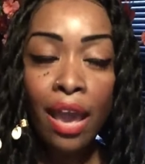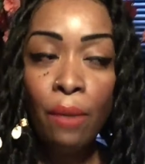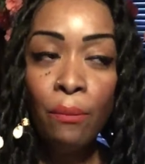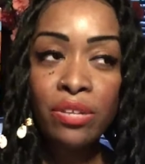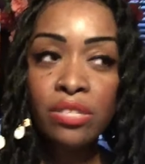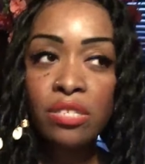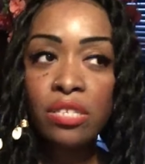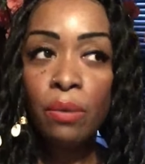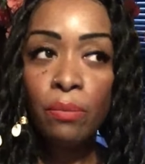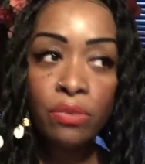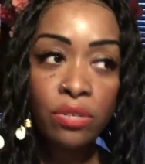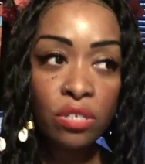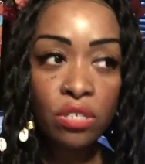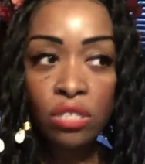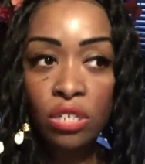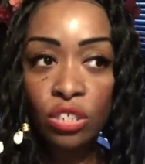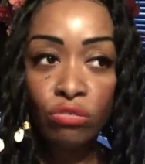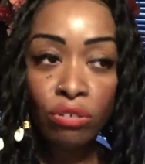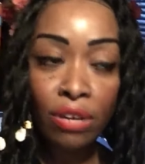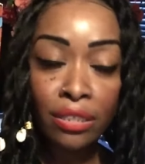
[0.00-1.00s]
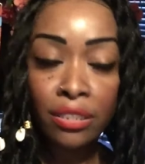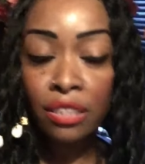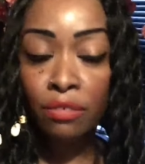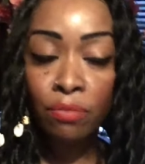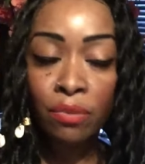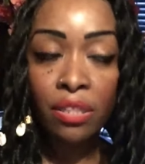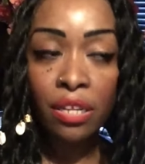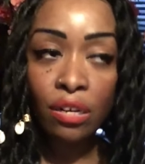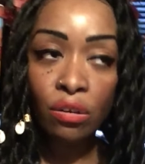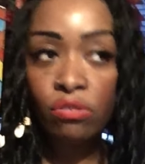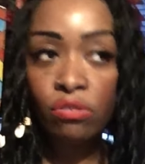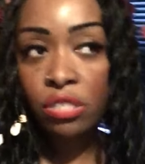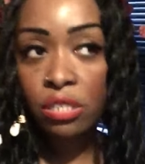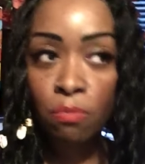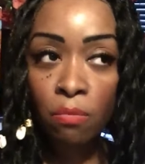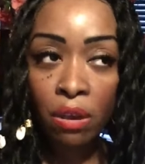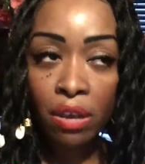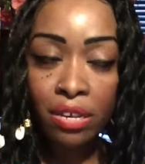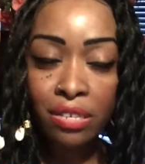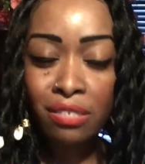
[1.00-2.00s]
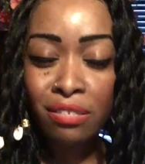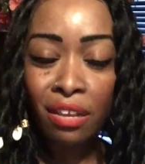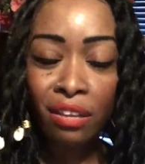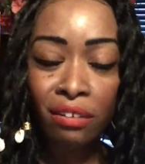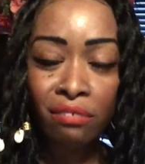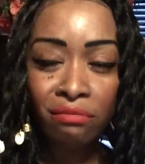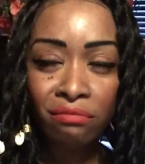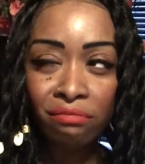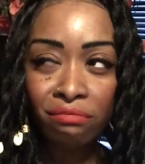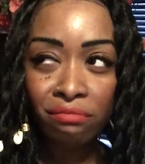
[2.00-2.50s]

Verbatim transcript: and when someone's just attractive but they're not smart, it's like,